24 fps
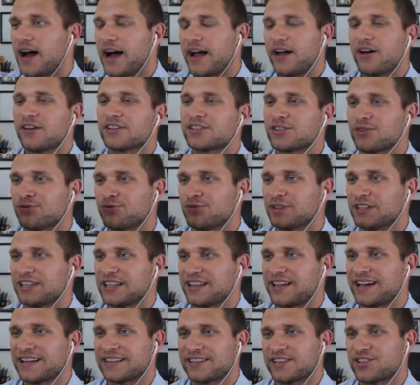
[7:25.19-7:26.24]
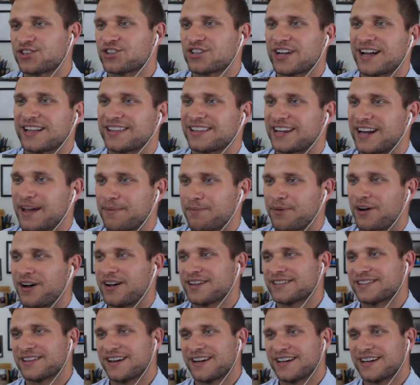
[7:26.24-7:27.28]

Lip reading: I also really like this shot that I paused